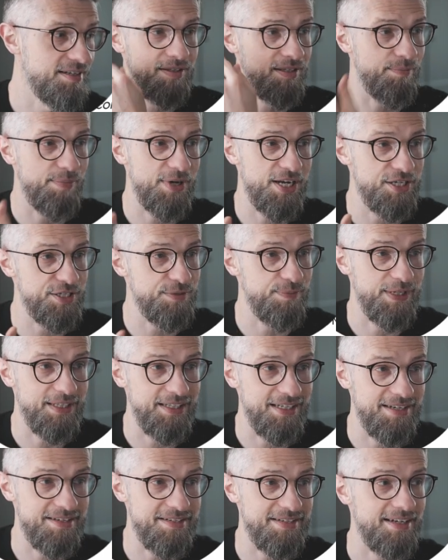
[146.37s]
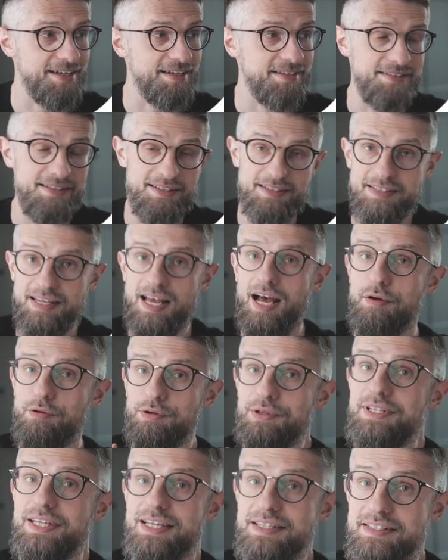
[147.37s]
The PageSpeed Insights is how
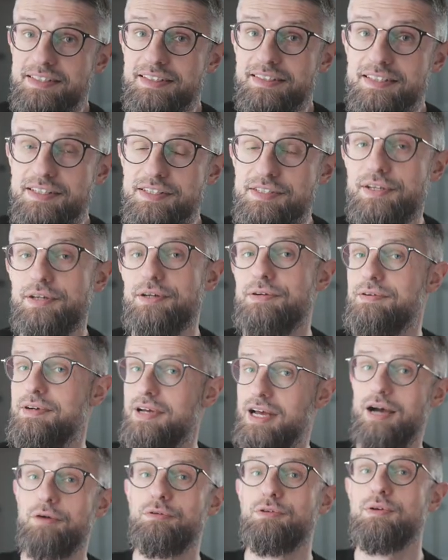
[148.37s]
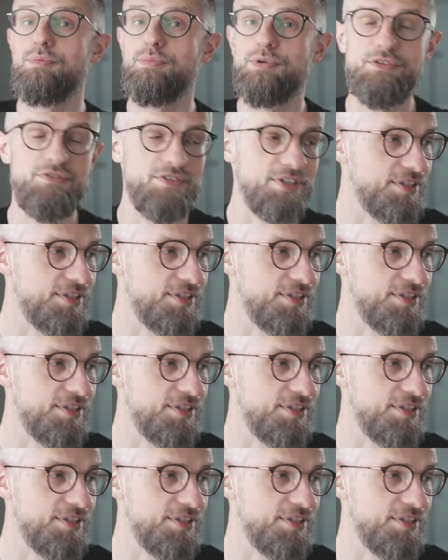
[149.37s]
you test it, so how to improve